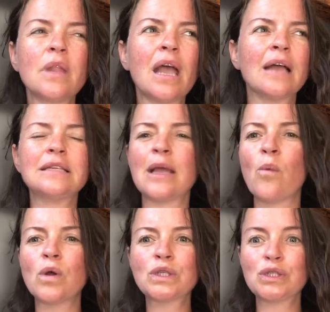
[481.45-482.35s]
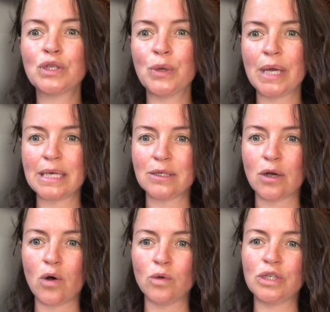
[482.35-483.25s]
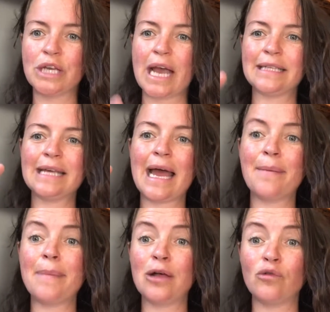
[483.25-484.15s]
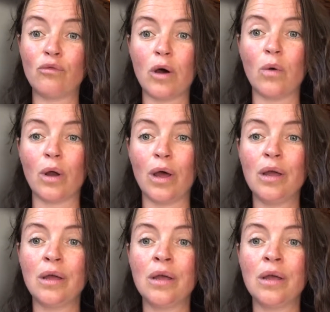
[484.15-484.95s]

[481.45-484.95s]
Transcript: I'd say 1 to 2 years old, you'd get a 10 ml roller